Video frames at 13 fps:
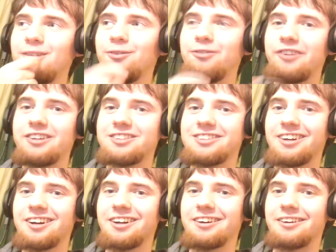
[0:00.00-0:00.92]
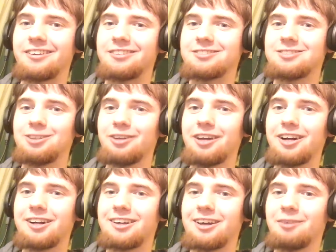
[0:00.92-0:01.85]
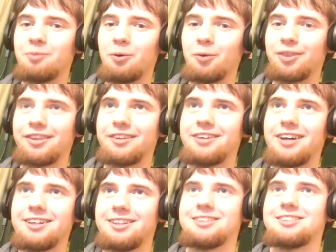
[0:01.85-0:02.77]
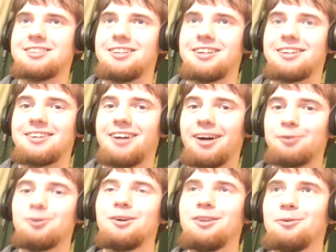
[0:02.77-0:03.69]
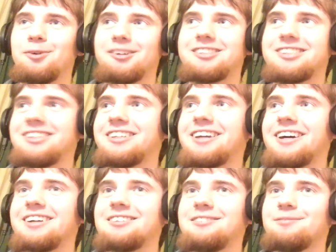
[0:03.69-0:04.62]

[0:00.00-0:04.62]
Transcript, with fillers: Luffy is gonna do that again, but with the Denny's scene. I really want to see that.